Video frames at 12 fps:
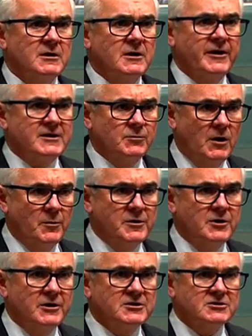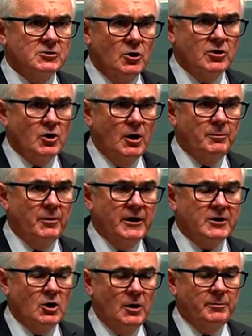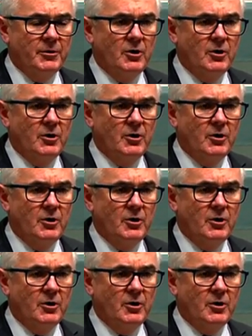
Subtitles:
That's why we need a strong cop